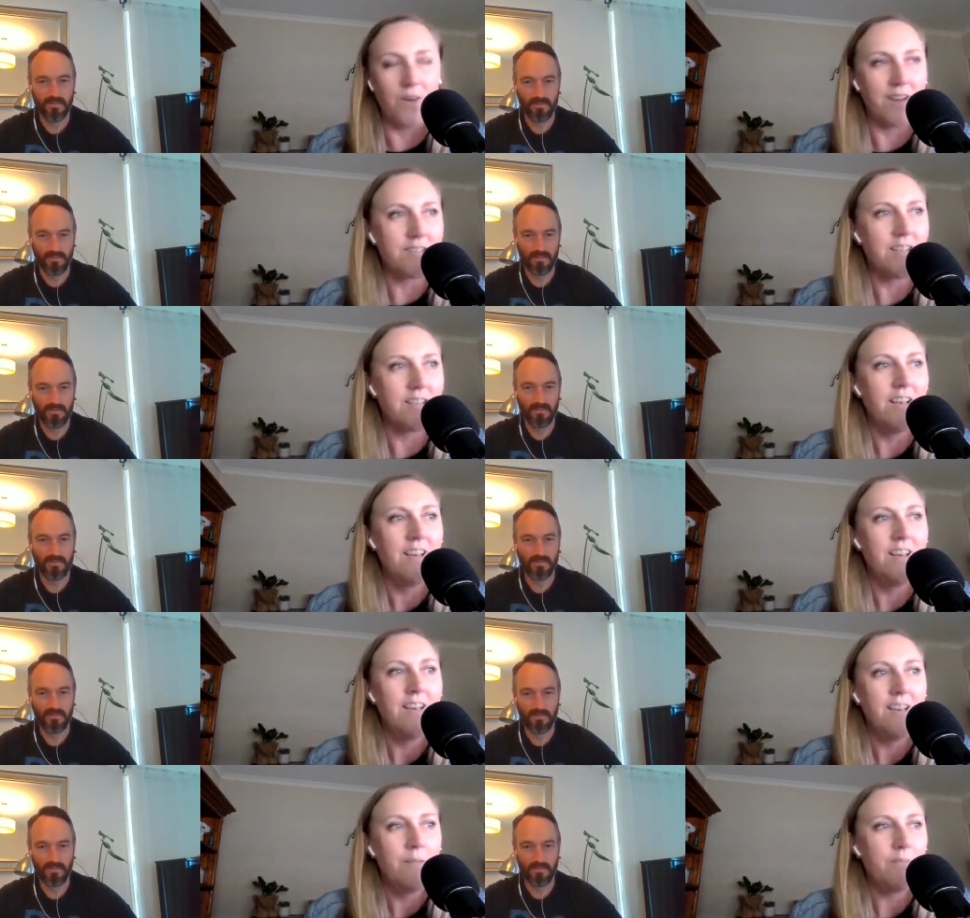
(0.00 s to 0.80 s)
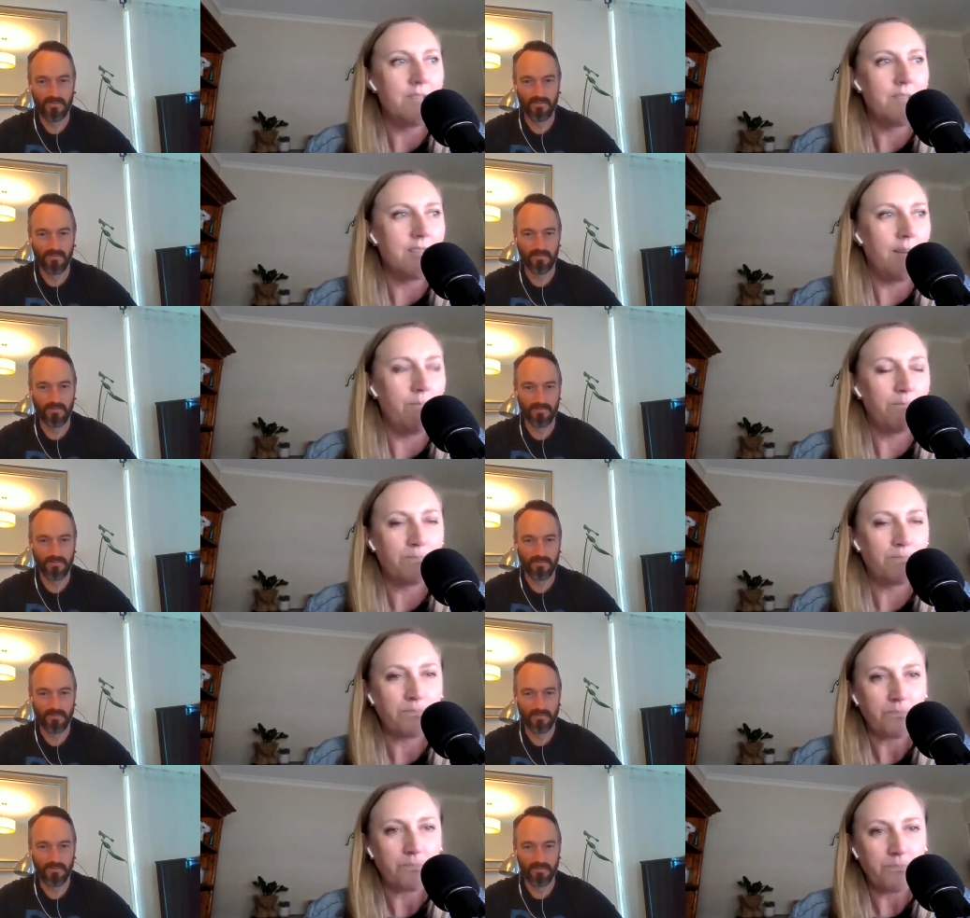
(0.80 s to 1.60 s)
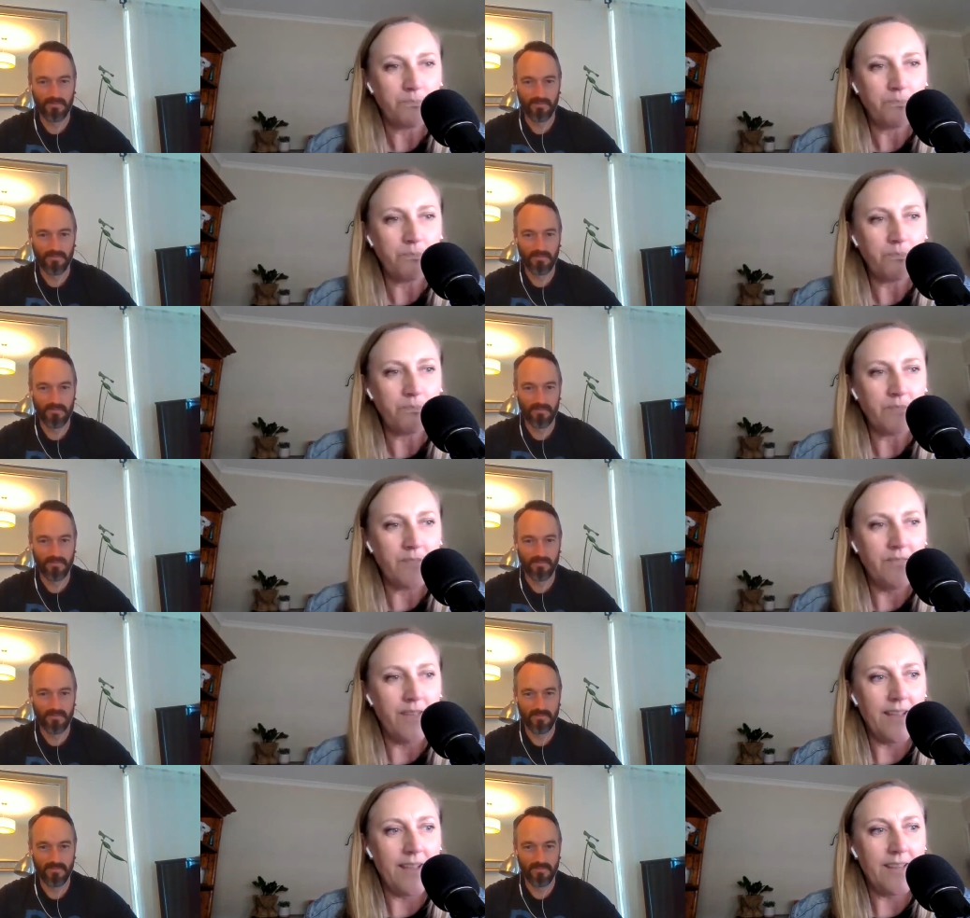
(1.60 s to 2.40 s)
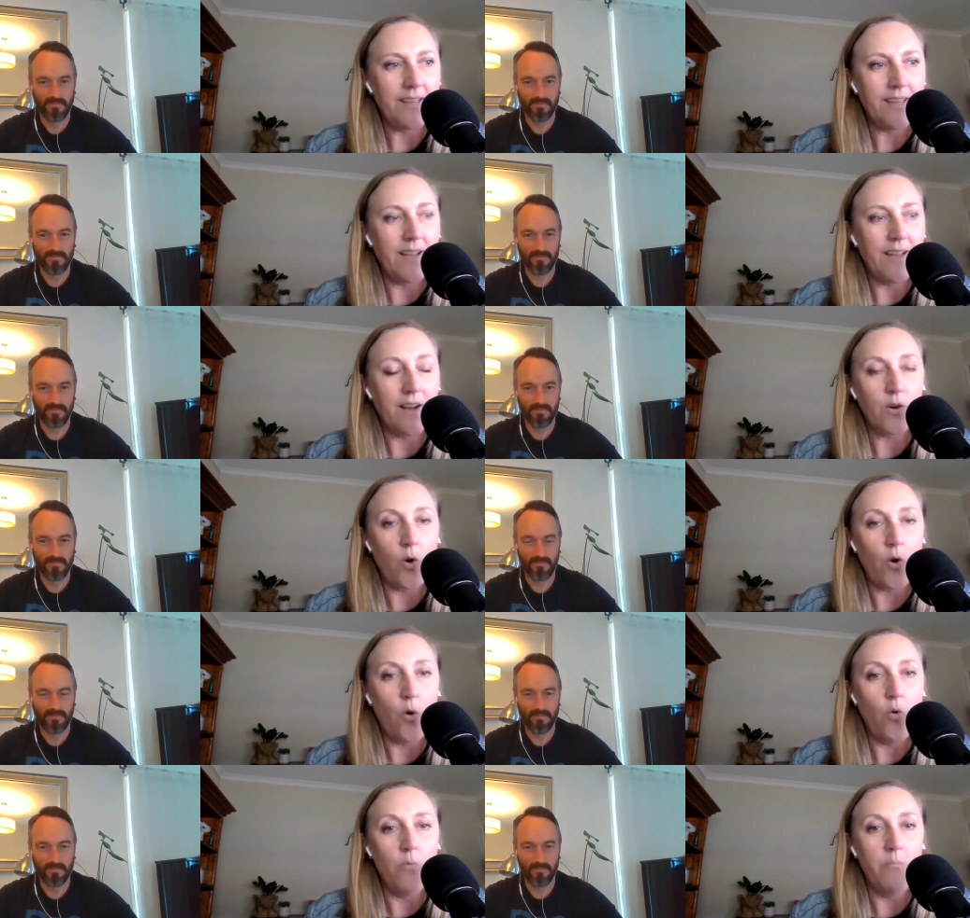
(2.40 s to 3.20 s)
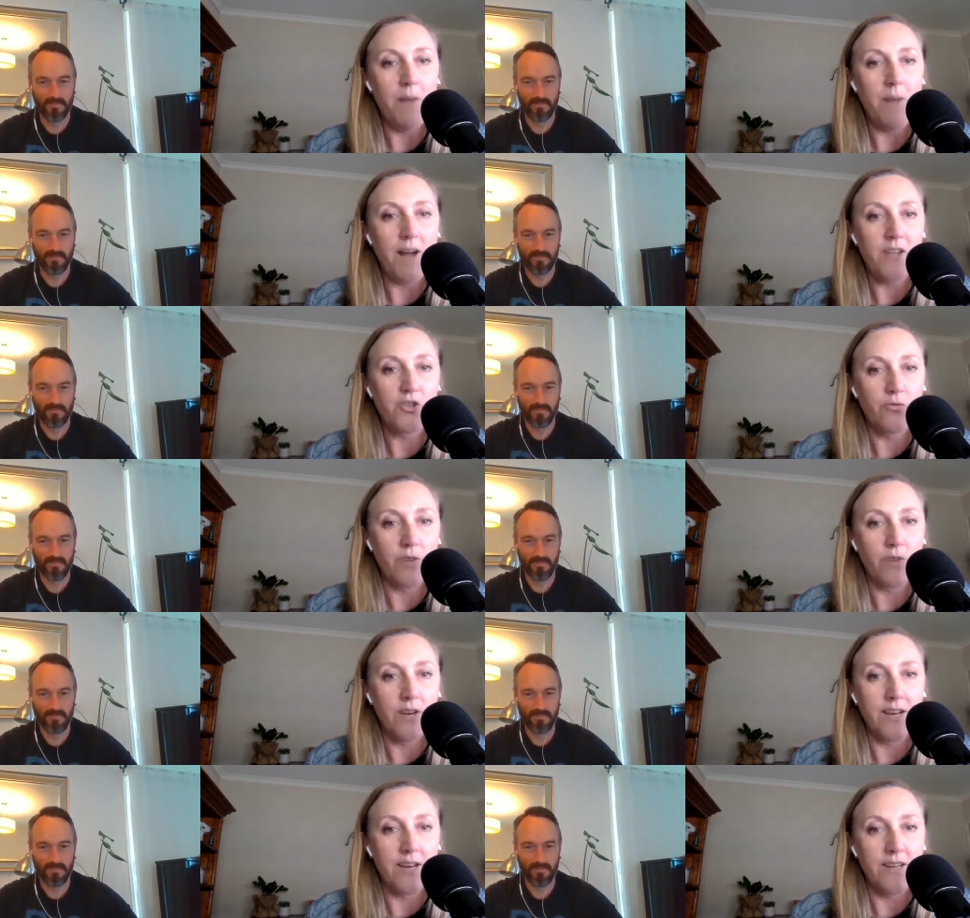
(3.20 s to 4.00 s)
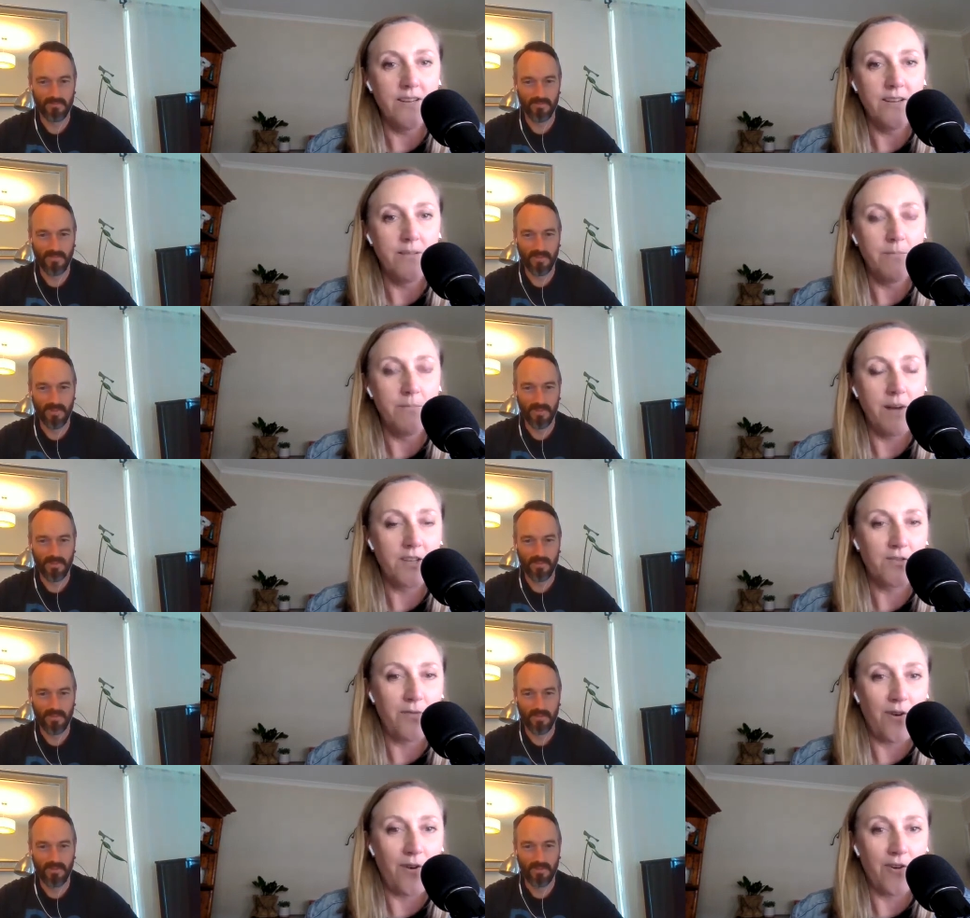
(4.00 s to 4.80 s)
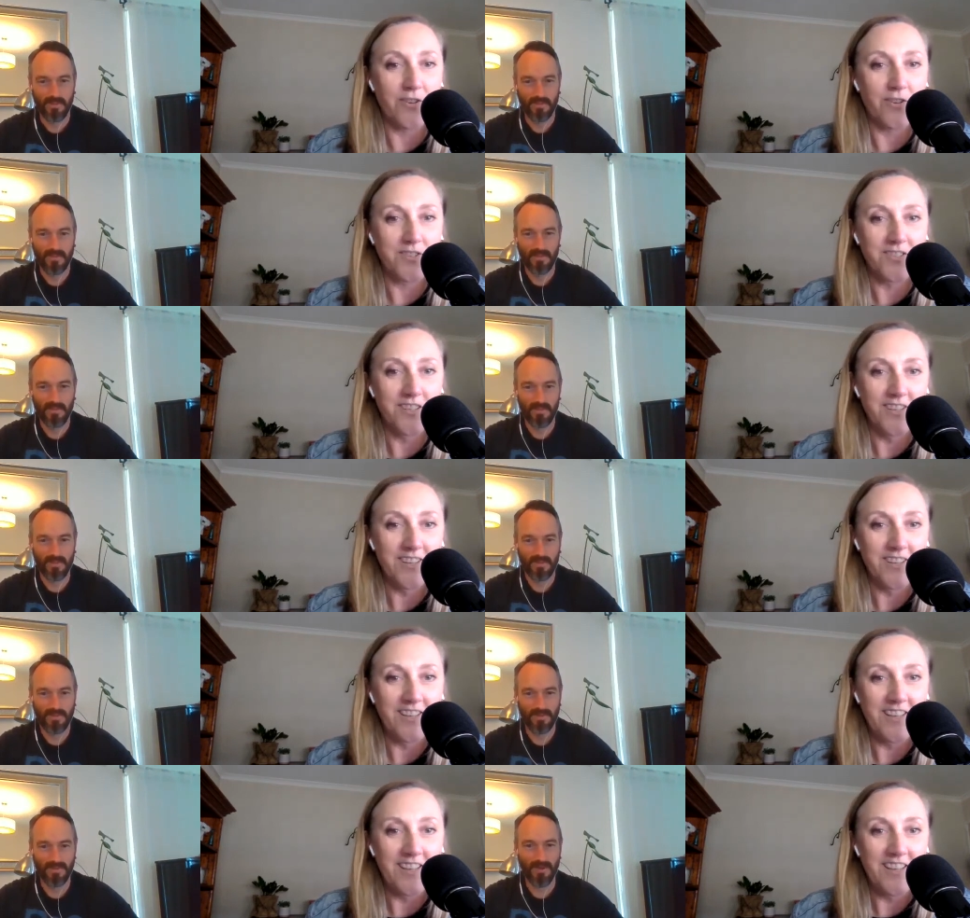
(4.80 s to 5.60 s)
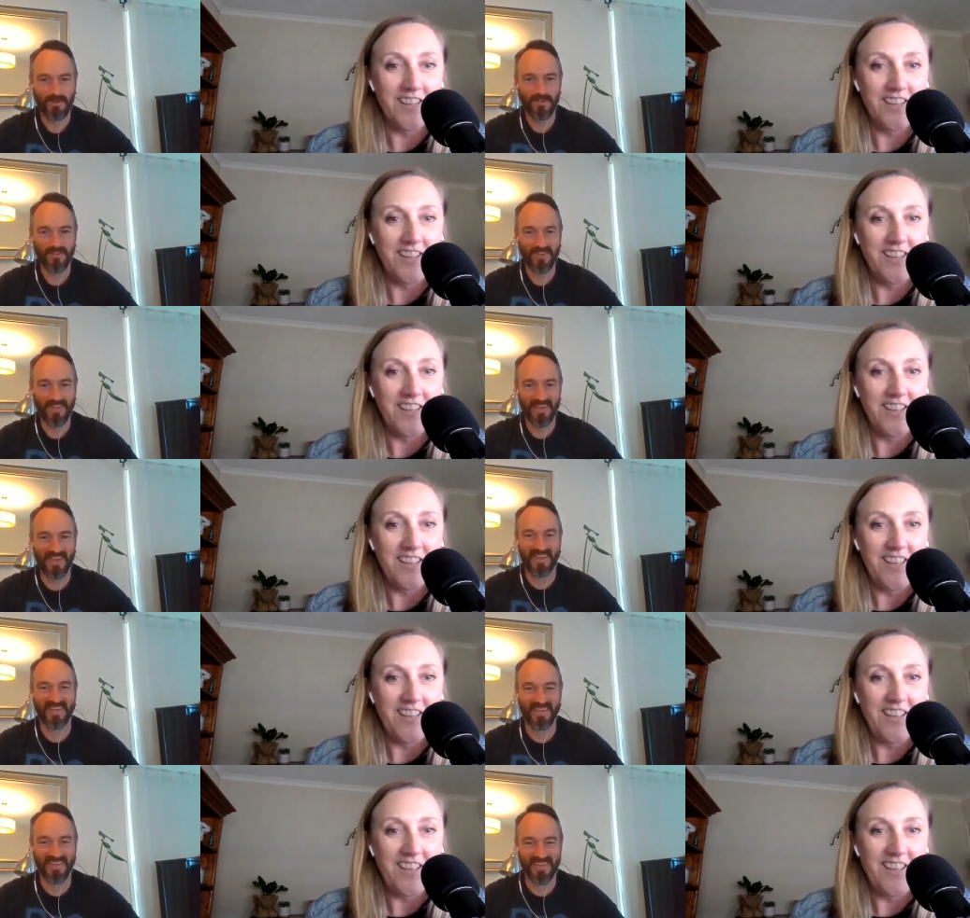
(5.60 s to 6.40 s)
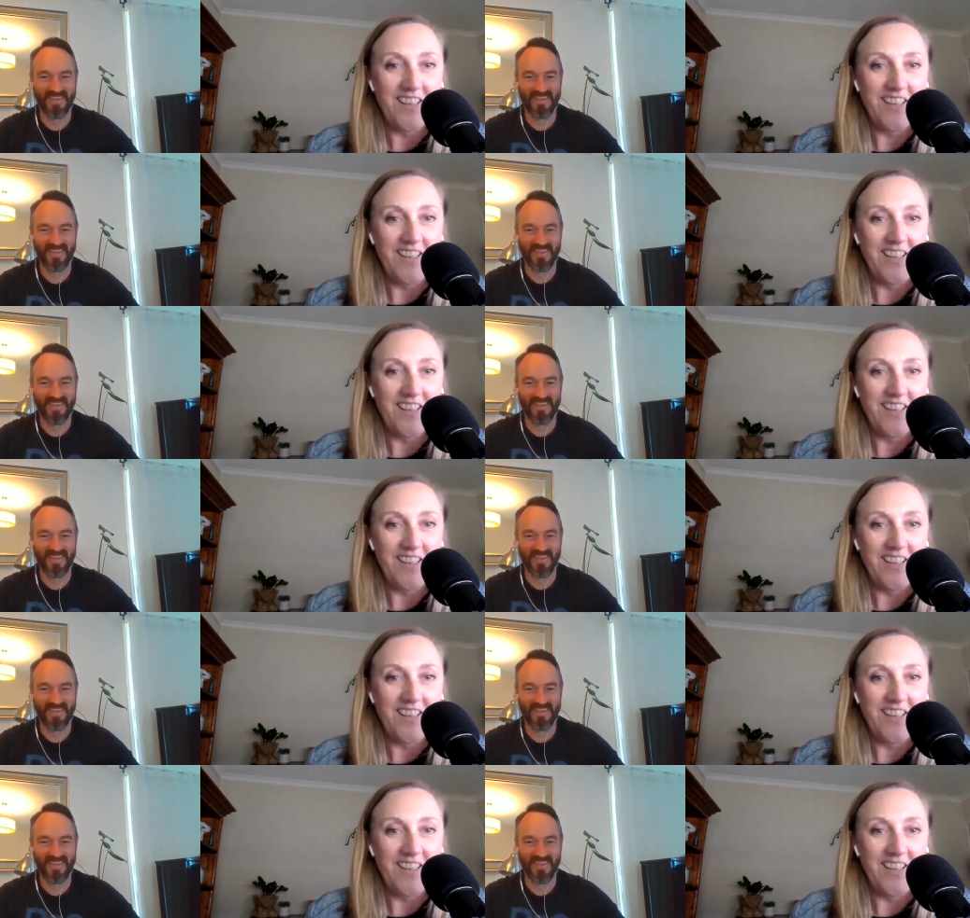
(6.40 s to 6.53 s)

Speaker 1: ways but um mm. they call margarine marge forest
Speaker 2: oh do they